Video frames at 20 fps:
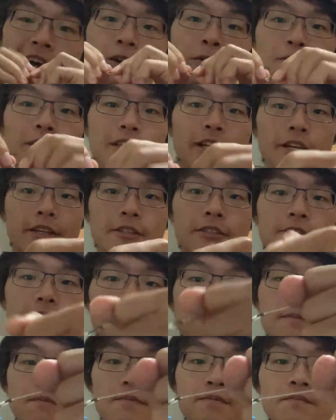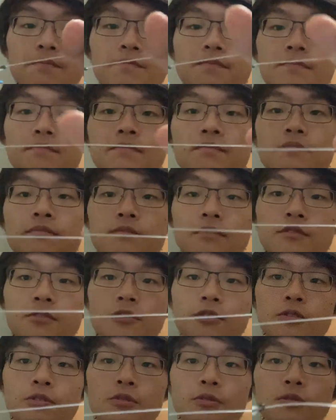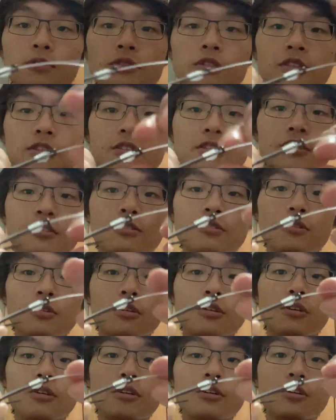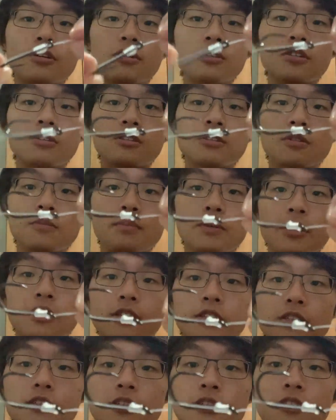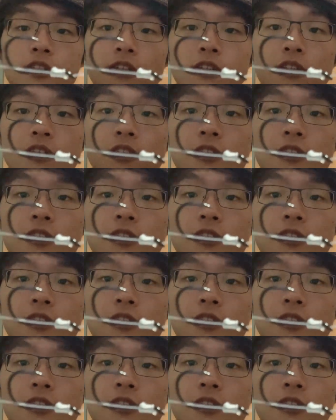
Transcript: We tighten. So this is your typical